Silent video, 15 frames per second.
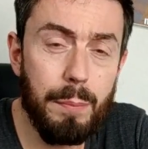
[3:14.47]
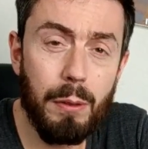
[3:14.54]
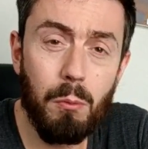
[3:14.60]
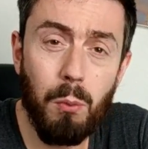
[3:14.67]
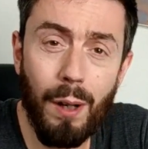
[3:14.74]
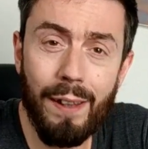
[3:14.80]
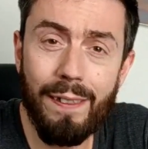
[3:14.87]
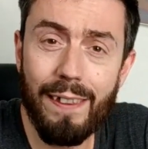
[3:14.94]
It'd be
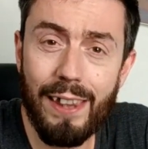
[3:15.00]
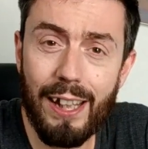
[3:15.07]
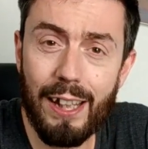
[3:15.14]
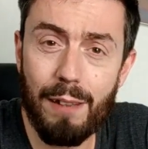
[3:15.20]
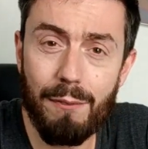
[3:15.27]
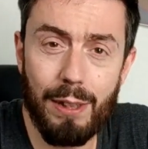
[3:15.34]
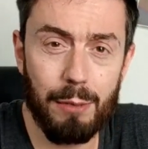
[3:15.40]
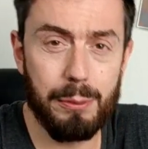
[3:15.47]
one
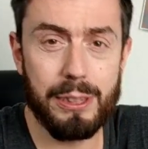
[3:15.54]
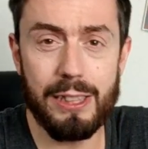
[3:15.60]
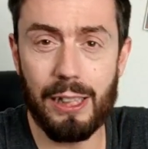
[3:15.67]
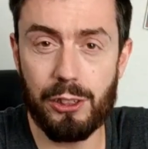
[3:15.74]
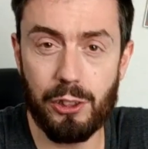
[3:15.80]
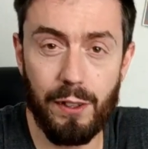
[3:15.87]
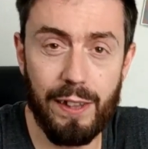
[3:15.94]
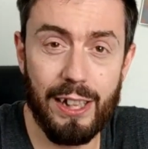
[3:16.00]
thing if there was
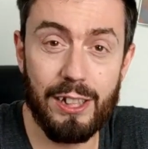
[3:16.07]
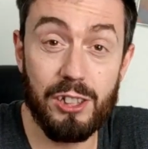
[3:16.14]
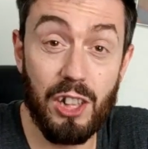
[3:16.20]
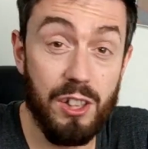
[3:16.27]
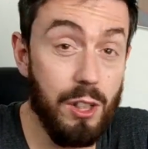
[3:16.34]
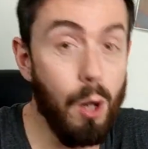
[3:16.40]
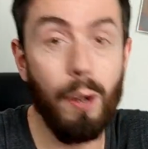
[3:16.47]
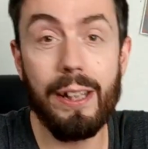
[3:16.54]
such a thing
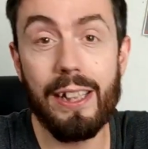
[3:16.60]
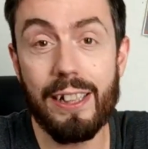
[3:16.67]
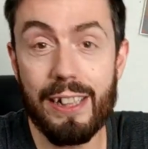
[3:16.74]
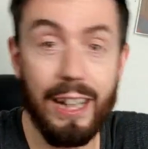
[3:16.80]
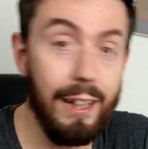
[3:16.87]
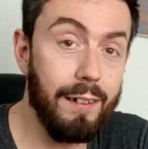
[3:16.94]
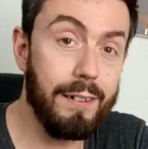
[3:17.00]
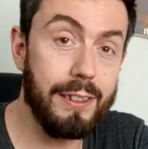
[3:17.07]
as a 9
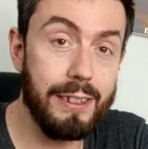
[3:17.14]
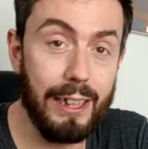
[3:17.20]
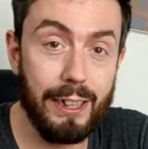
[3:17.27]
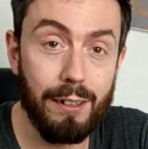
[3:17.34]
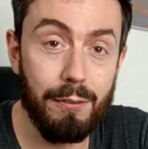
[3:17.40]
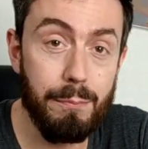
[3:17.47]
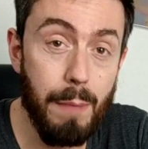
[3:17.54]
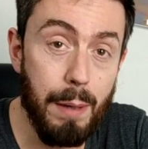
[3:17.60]
gig
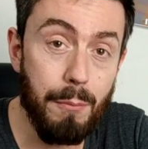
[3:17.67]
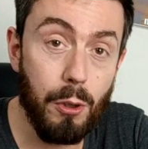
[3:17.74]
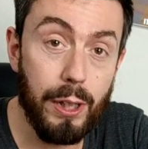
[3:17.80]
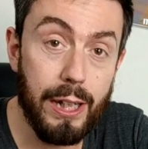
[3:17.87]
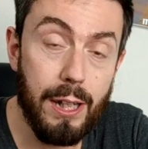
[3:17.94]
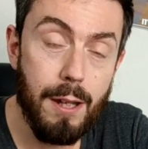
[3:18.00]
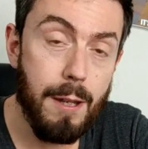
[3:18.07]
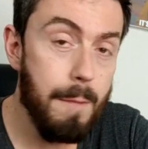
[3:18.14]
stick of
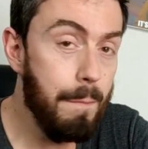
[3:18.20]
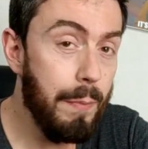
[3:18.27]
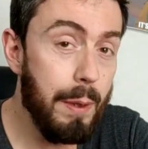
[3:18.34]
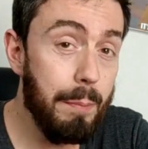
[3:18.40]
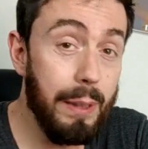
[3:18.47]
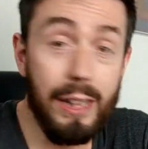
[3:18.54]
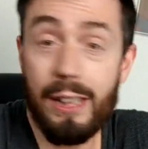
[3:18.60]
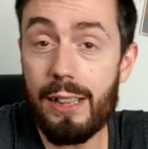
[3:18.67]
memory,
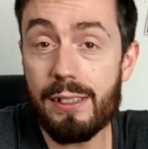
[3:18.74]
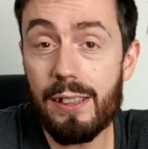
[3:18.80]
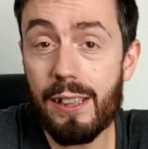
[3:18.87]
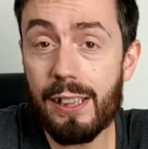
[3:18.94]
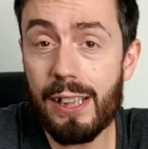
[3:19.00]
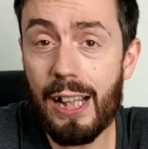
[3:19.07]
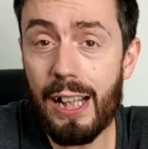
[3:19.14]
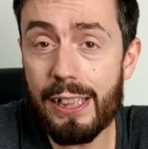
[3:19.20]
but it
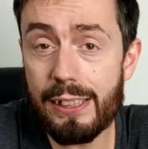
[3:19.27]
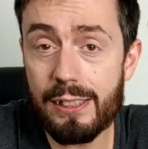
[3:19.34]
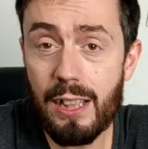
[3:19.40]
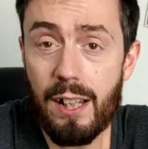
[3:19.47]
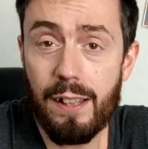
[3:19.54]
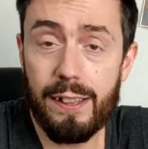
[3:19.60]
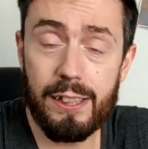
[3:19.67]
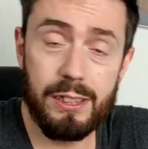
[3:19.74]
isn't the case.